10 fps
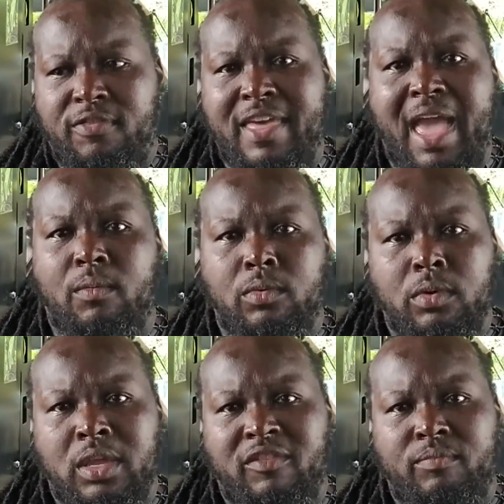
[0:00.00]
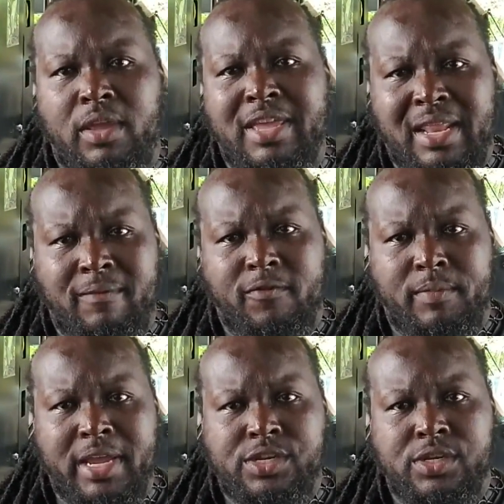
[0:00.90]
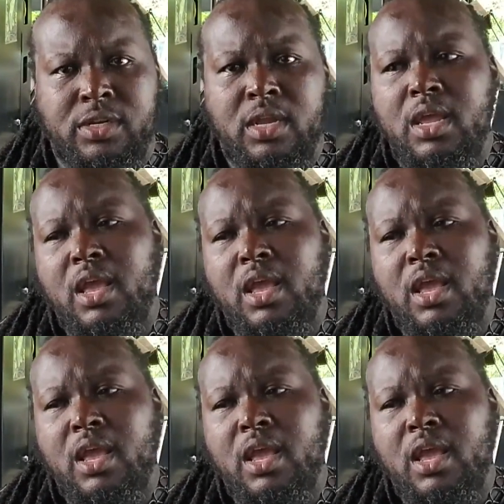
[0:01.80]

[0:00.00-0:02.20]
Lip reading: that will give me that information.